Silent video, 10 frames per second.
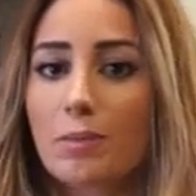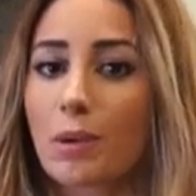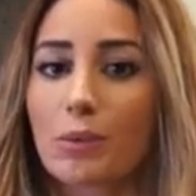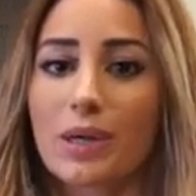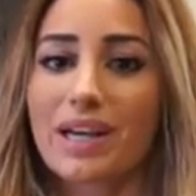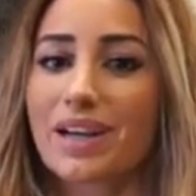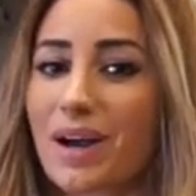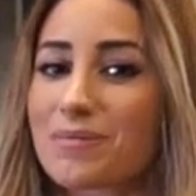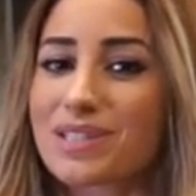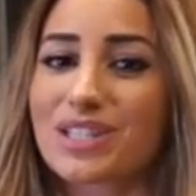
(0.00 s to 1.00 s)
But when it
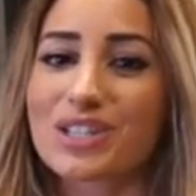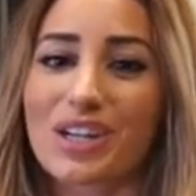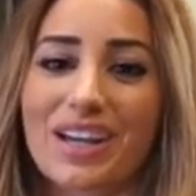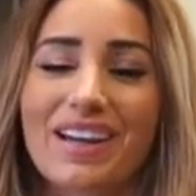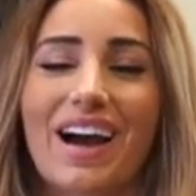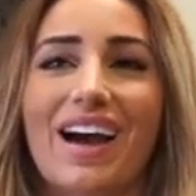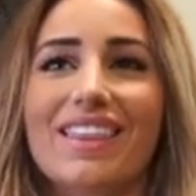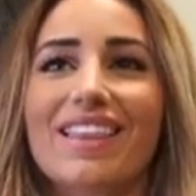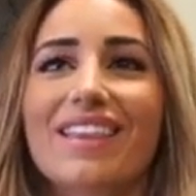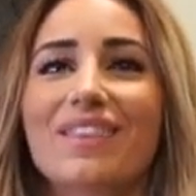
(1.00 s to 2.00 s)
comes to chicken, I
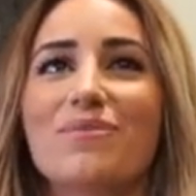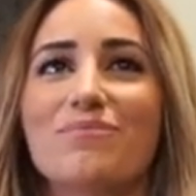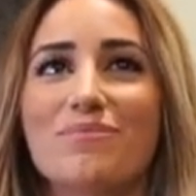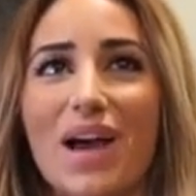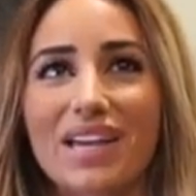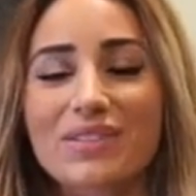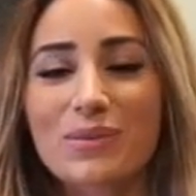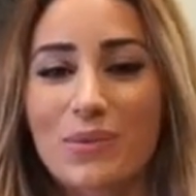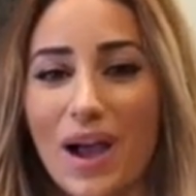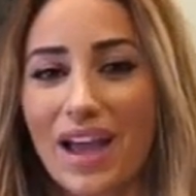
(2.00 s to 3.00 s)
think the
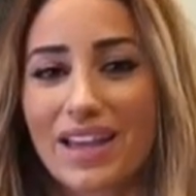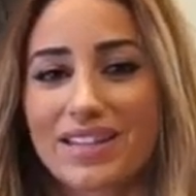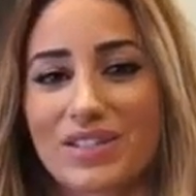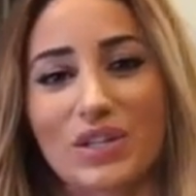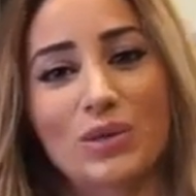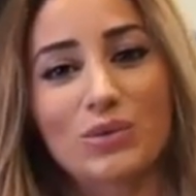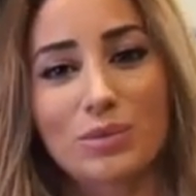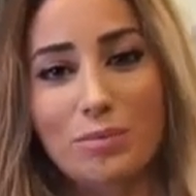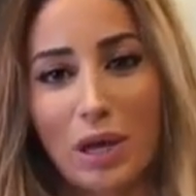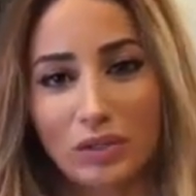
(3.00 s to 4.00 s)
best way is to
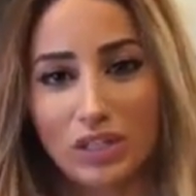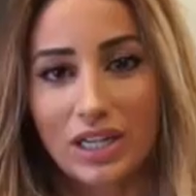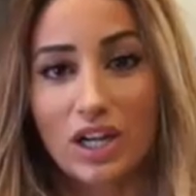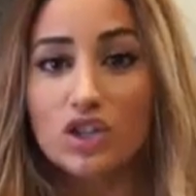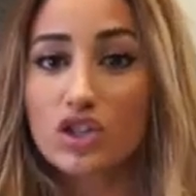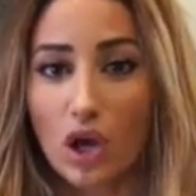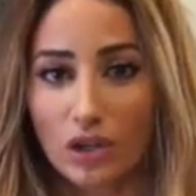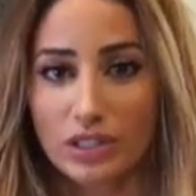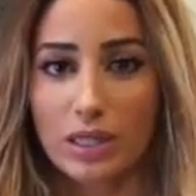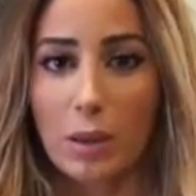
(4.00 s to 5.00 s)
use melted,
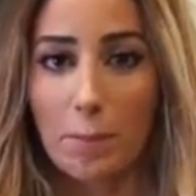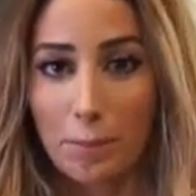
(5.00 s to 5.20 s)
salted